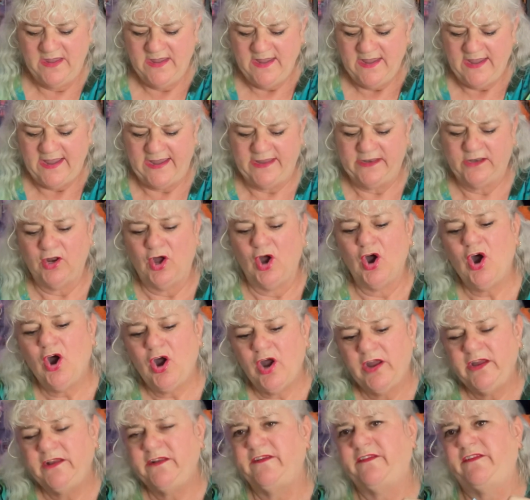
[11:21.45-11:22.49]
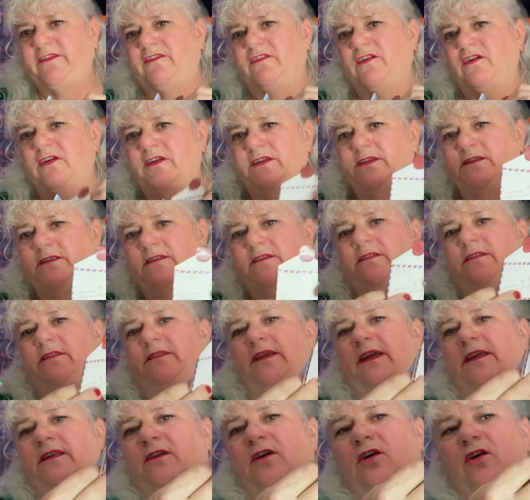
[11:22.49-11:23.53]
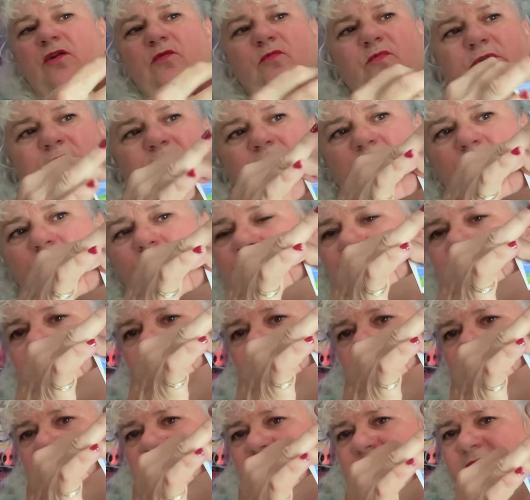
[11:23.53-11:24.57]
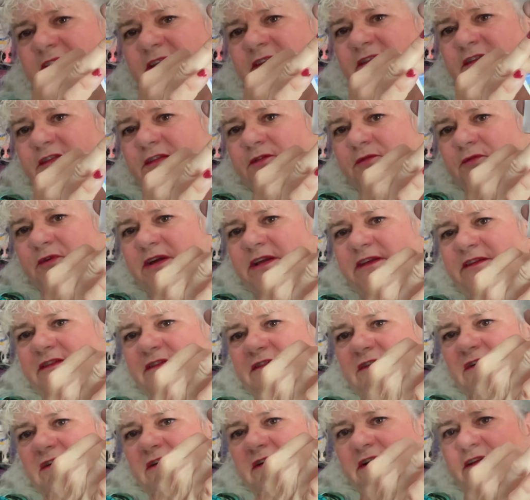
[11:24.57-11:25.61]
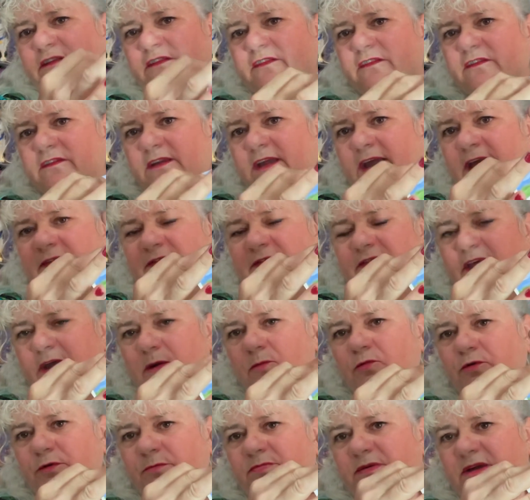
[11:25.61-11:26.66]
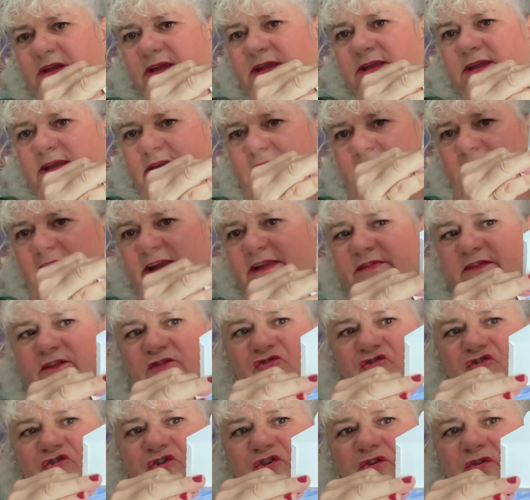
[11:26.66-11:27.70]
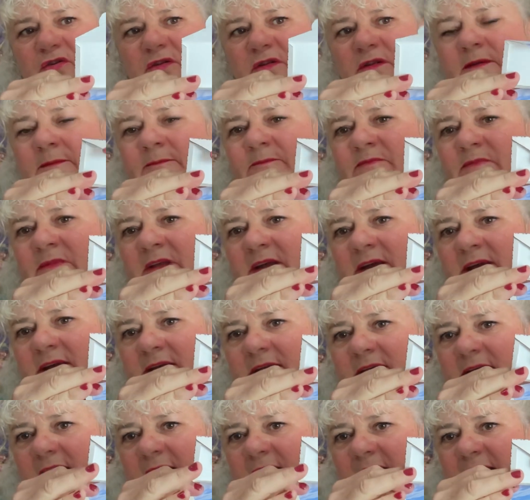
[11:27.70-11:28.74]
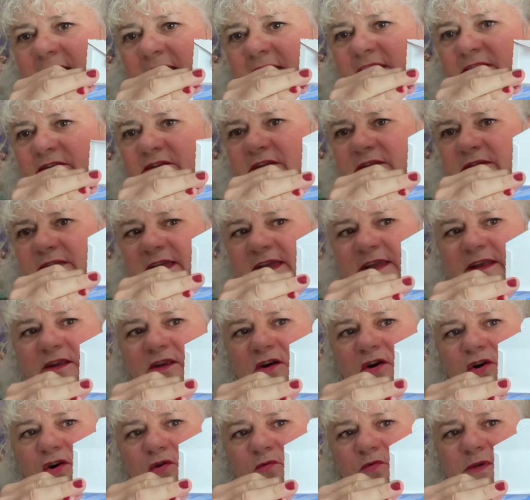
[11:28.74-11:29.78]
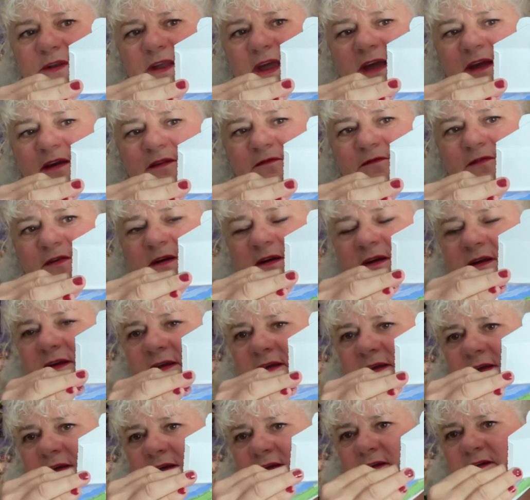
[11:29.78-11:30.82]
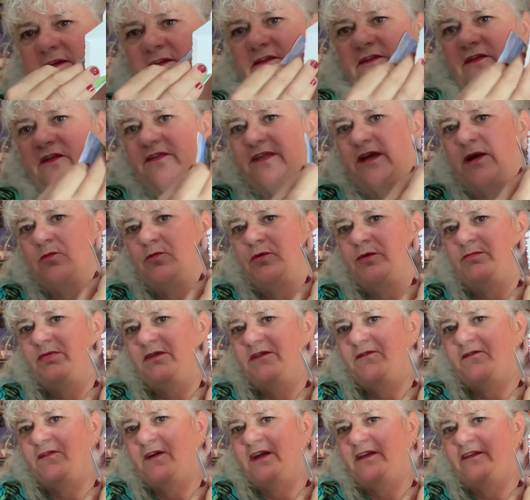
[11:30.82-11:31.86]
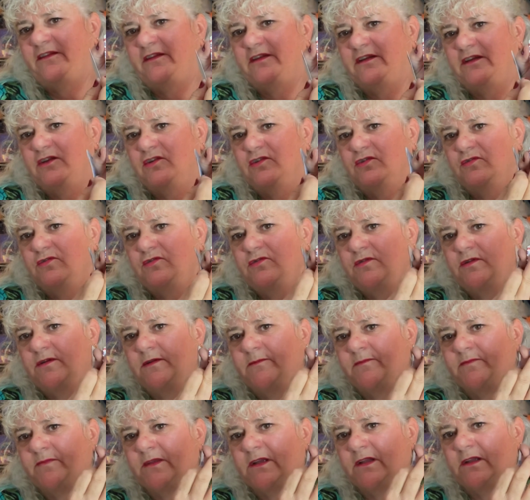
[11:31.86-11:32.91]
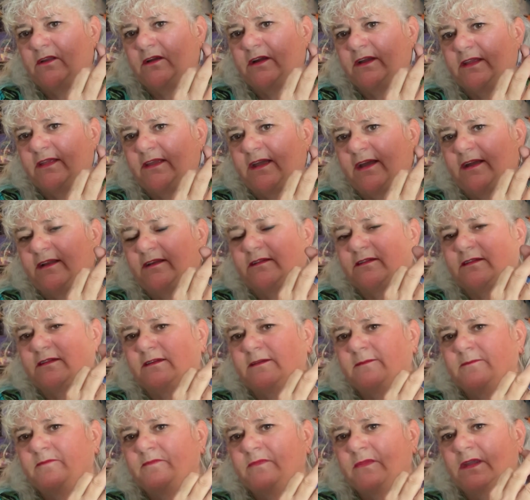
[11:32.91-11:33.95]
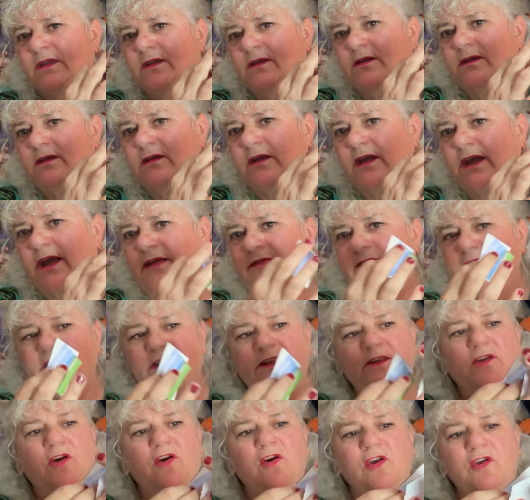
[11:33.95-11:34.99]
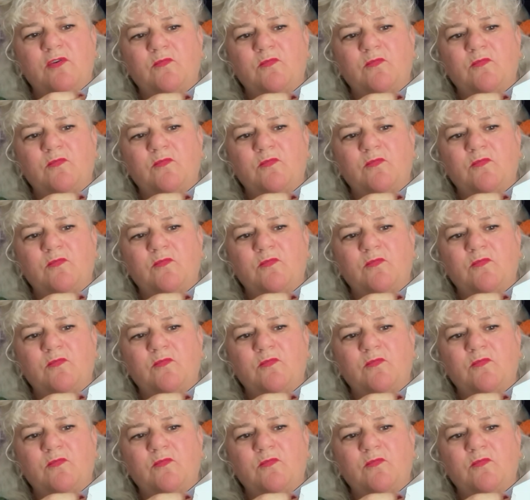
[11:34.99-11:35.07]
and I decided that I would glue these three sides, and that would be in the journal, and then I would have, so that would be facing you like that, and then I